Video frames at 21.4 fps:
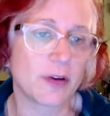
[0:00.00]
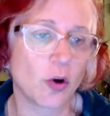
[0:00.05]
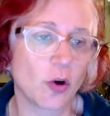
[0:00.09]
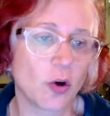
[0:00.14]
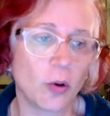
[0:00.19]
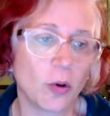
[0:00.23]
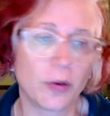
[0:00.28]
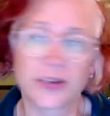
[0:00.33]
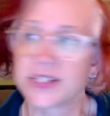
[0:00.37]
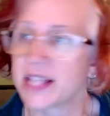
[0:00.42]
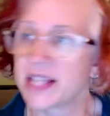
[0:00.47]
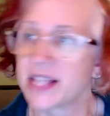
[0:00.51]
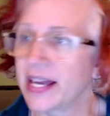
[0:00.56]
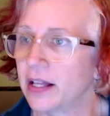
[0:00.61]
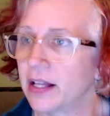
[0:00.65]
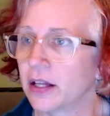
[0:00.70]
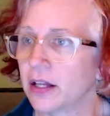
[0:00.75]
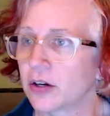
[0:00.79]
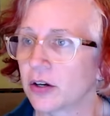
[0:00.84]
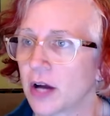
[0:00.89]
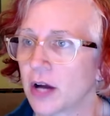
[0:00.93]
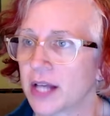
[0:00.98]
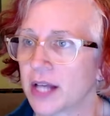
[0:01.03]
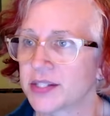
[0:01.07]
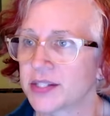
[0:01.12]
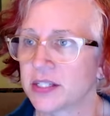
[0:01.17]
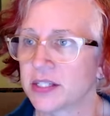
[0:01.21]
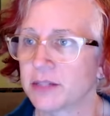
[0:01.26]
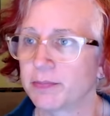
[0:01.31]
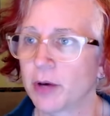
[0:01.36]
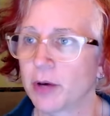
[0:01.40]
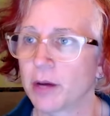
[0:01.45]
wholesale across the
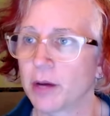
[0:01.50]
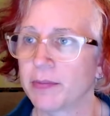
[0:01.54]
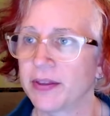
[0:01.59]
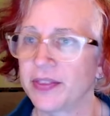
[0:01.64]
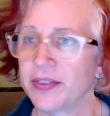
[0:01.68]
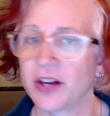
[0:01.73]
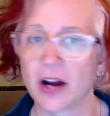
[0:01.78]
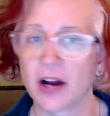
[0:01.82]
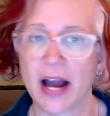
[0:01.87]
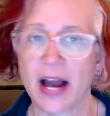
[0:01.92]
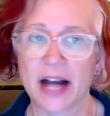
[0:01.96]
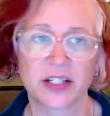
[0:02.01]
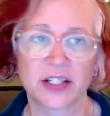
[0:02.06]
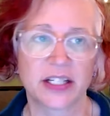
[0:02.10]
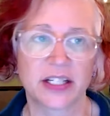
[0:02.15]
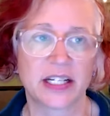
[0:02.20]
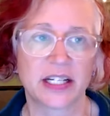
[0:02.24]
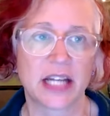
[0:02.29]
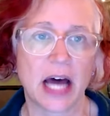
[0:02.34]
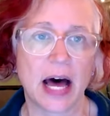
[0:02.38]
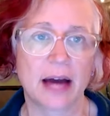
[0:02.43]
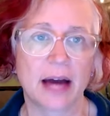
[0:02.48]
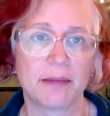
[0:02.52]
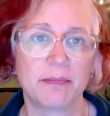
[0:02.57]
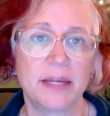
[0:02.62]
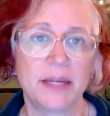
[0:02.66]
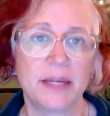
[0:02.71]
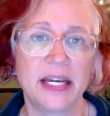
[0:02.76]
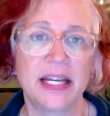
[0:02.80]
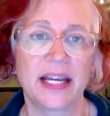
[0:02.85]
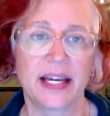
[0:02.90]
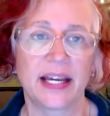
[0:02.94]
department, they're actually not
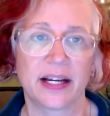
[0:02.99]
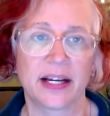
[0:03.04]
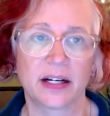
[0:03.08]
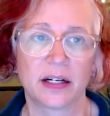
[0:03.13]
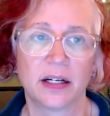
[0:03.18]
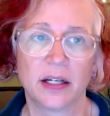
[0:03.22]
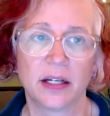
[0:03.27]
meeting